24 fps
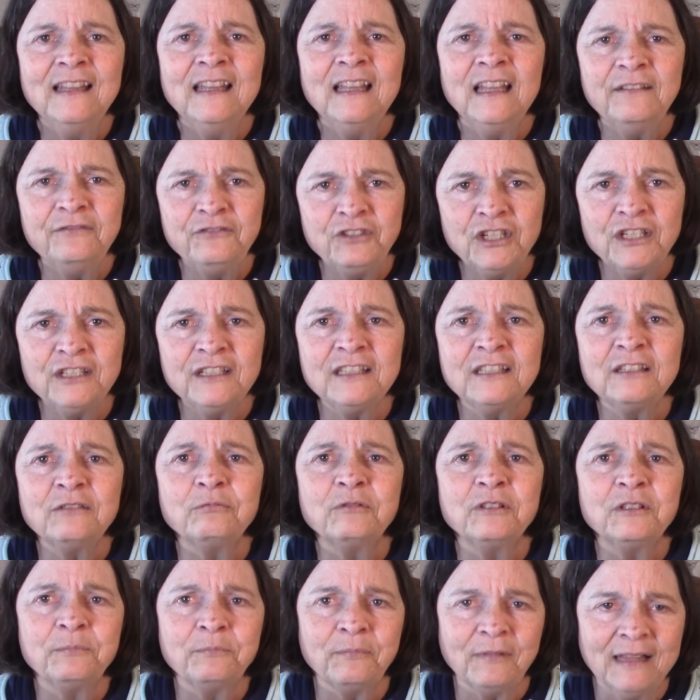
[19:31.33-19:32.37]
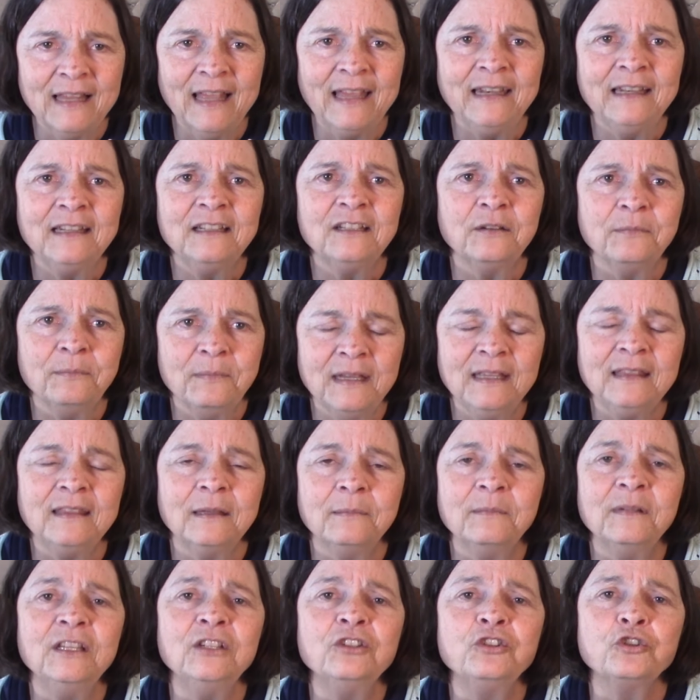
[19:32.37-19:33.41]
if Jesus was planning to meet
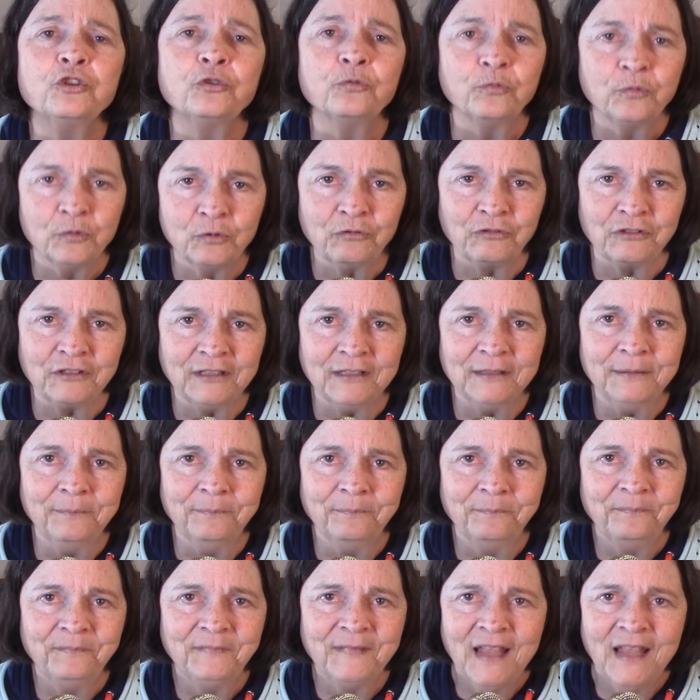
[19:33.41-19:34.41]
them in Jerusalem?